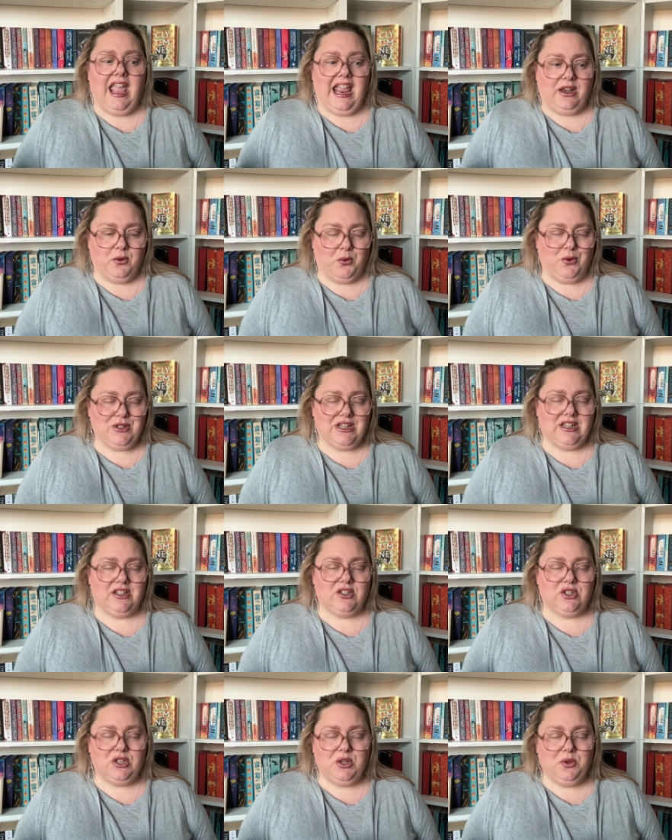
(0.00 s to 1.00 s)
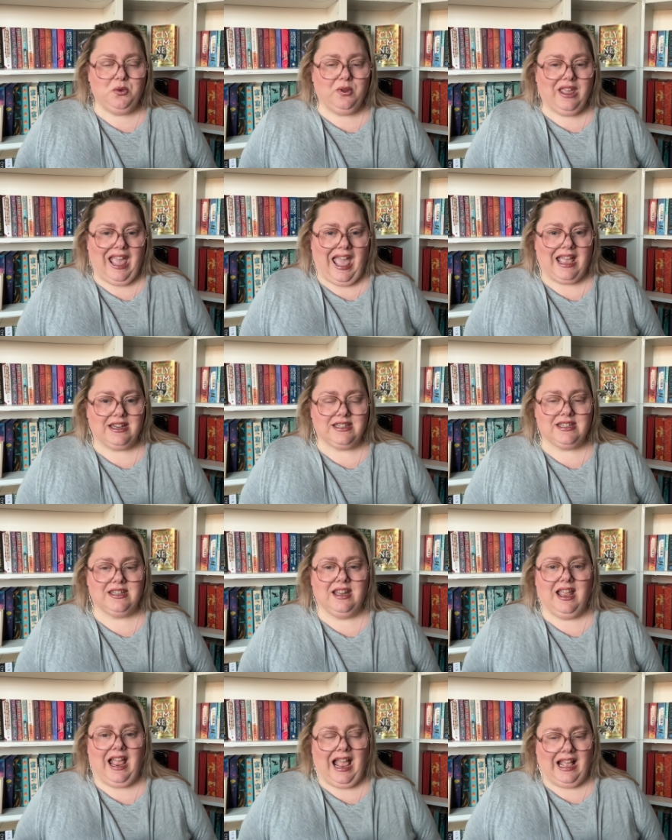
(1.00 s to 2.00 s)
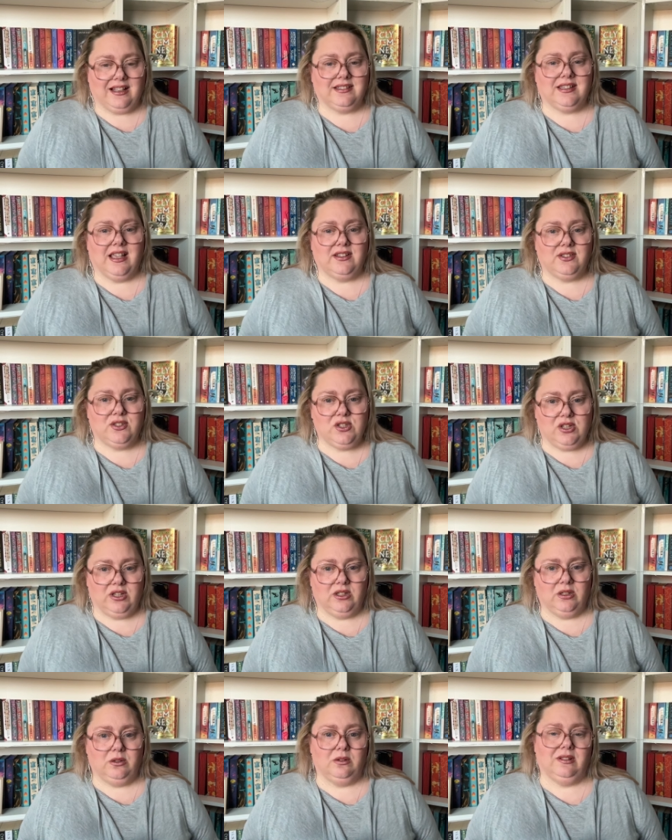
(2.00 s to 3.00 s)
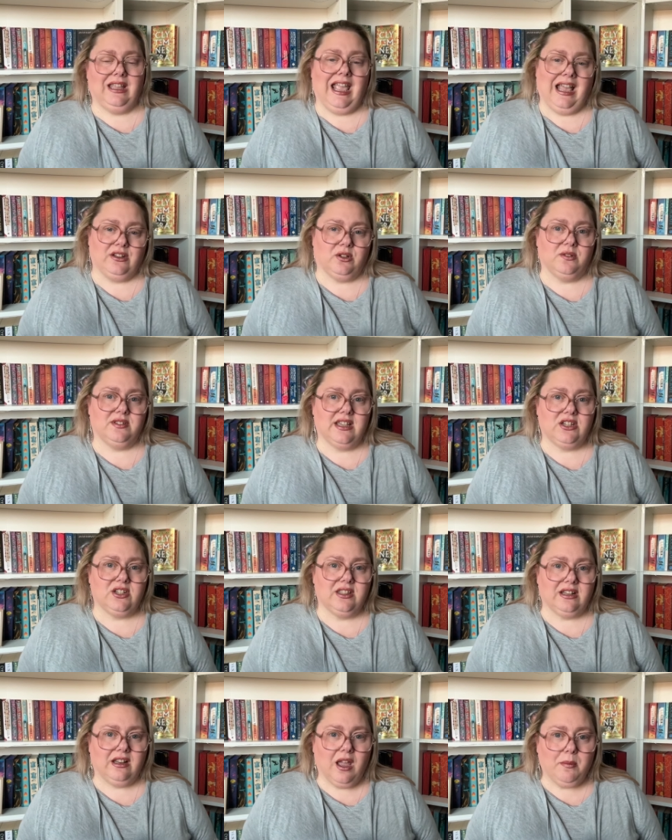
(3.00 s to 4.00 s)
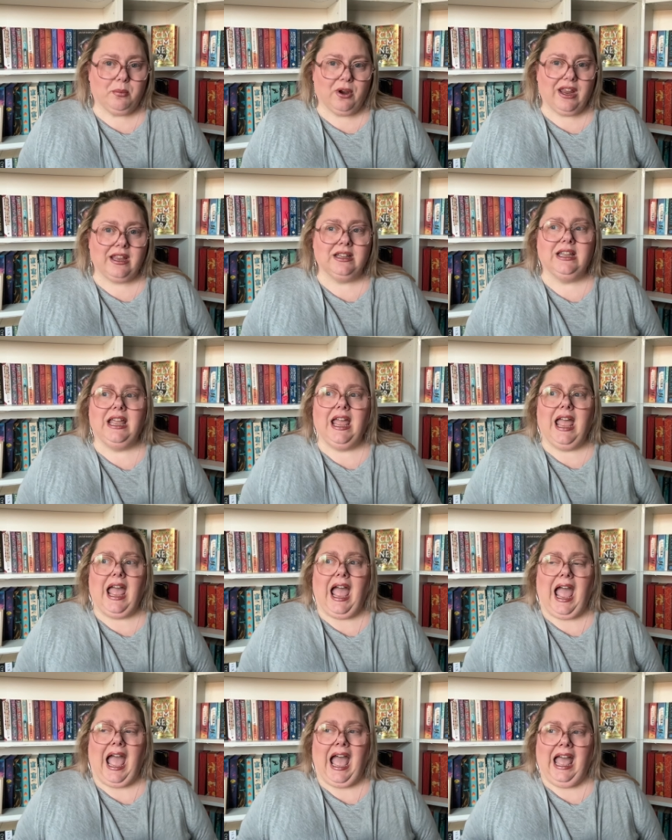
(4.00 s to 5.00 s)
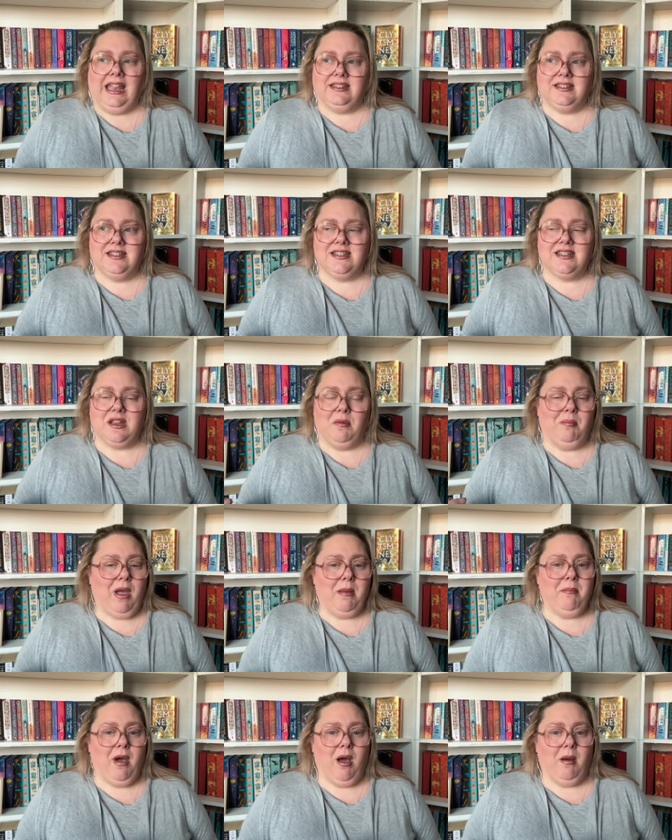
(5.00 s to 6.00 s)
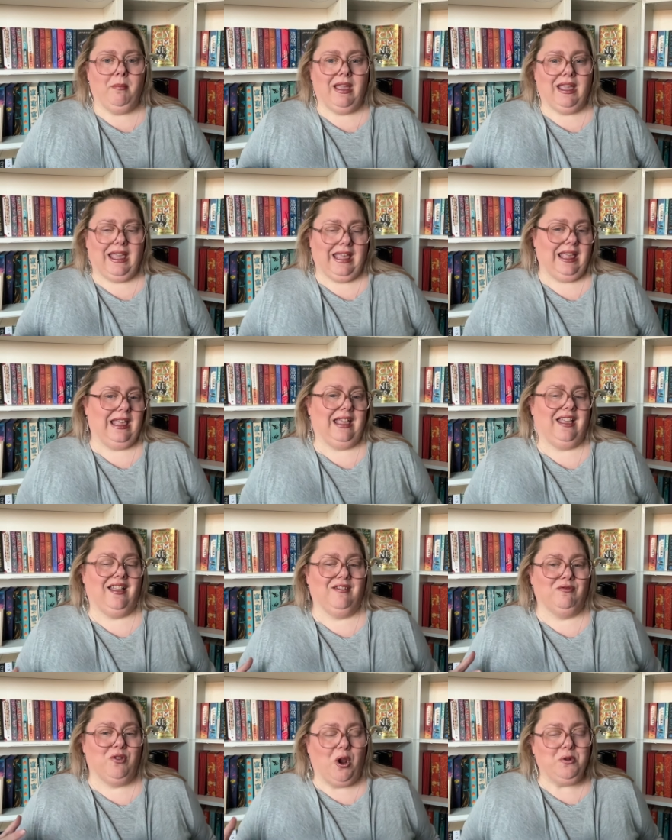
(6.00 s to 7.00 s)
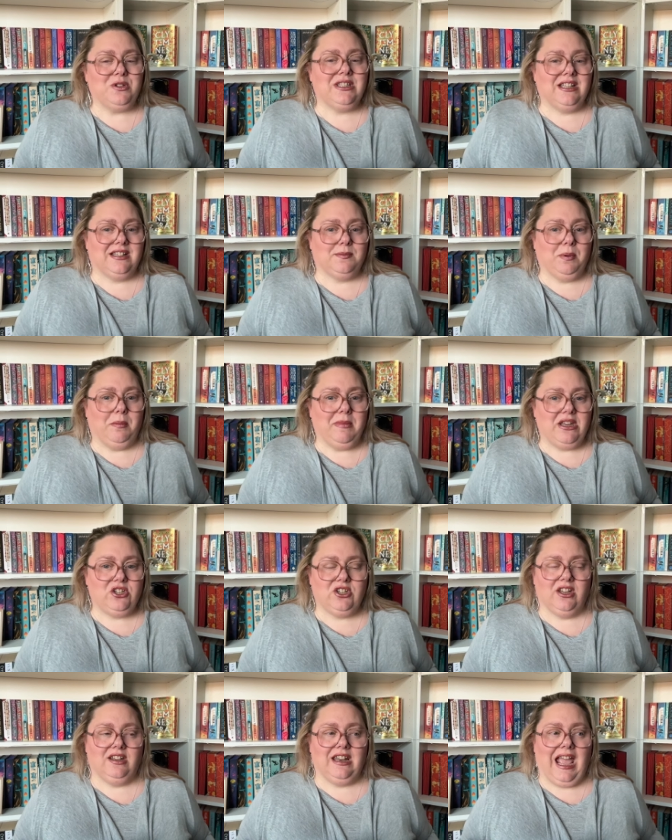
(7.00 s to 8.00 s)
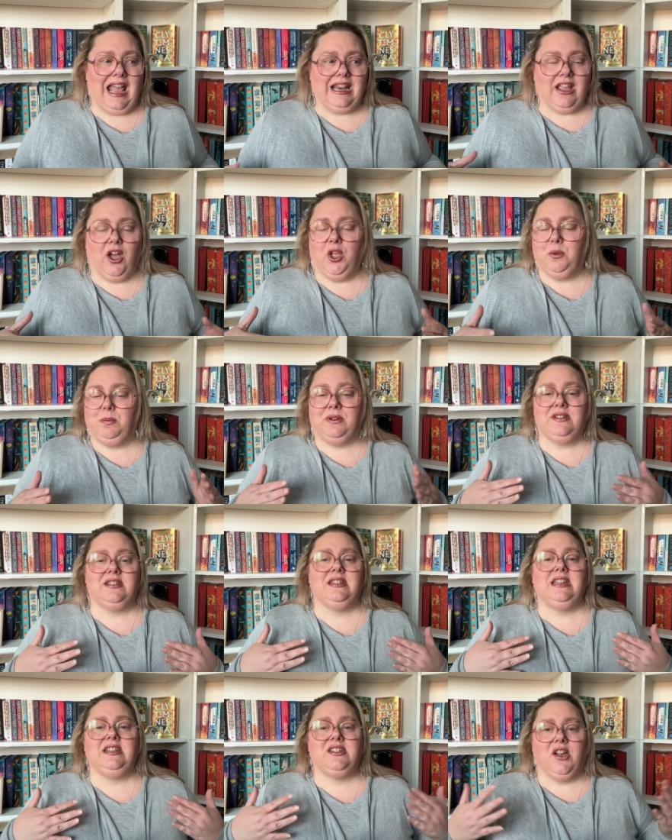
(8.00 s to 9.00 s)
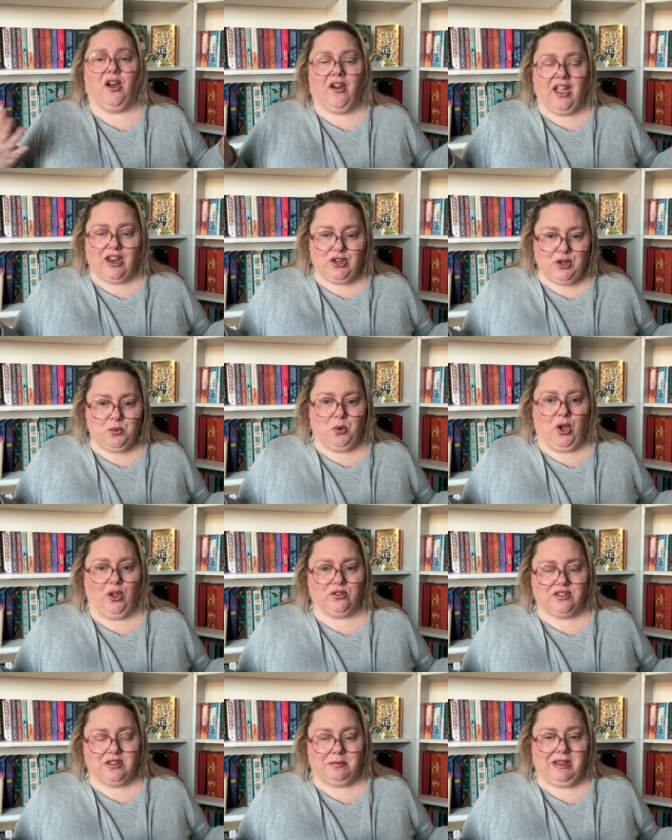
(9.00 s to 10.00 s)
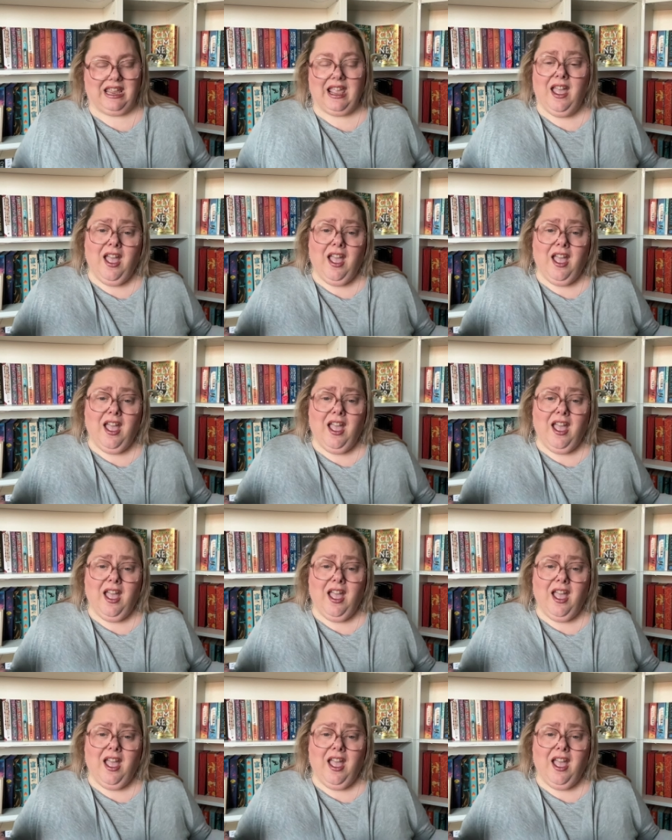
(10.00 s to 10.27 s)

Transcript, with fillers: in order to get access to the adult section of the library. And my mum wrote this permission and it opened an entire new world to me.